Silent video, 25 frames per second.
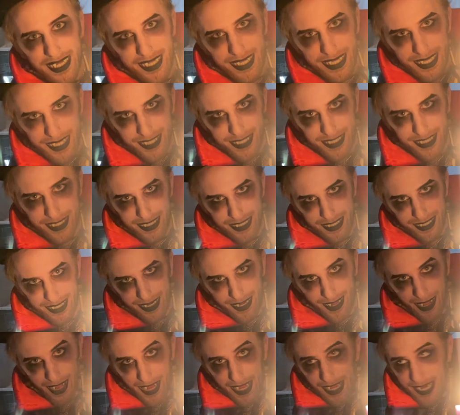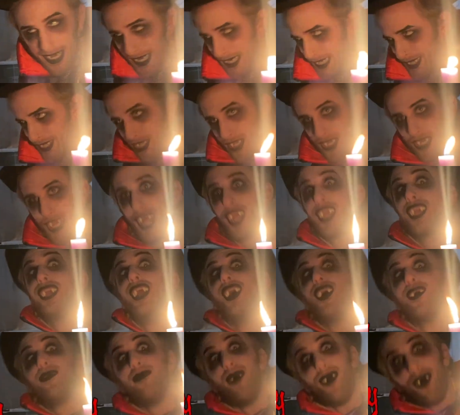kitchen. It's
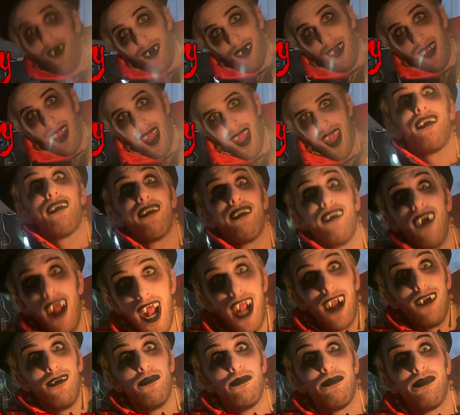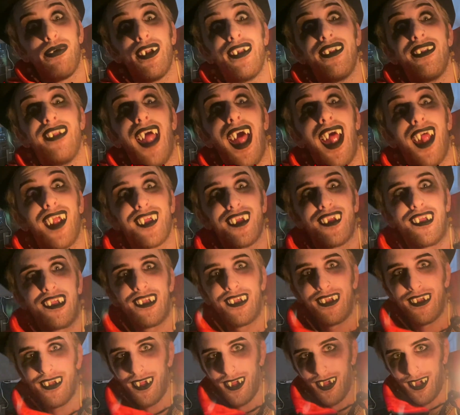your boy, Vamp Nasty.